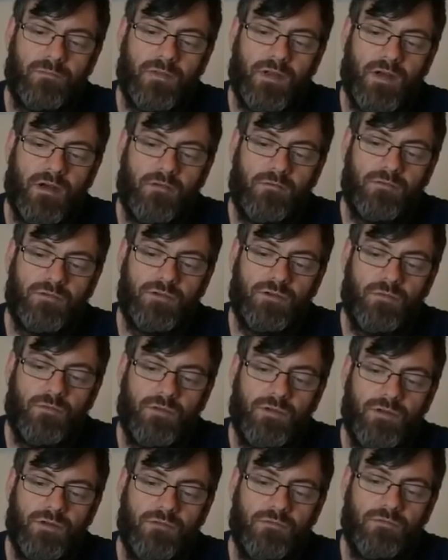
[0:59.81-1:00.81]
now
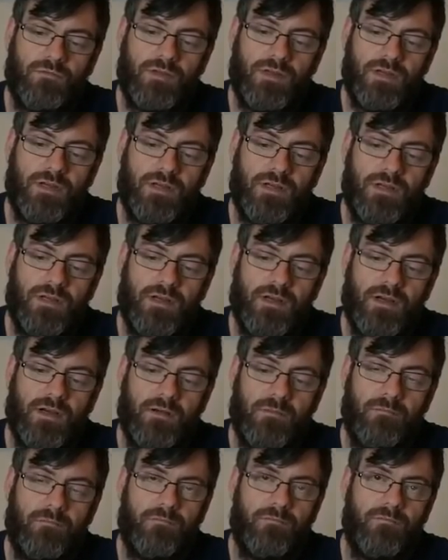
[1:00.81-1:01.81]
showing you
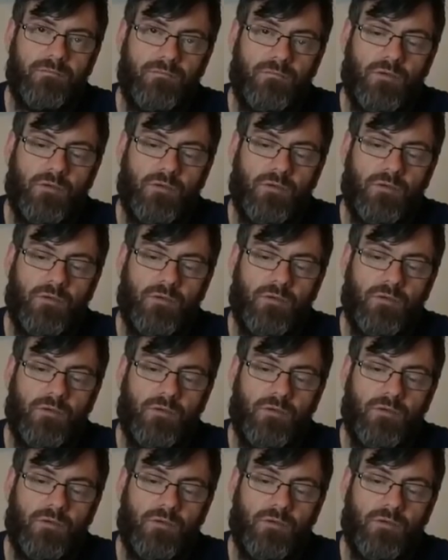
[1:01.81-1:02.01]
the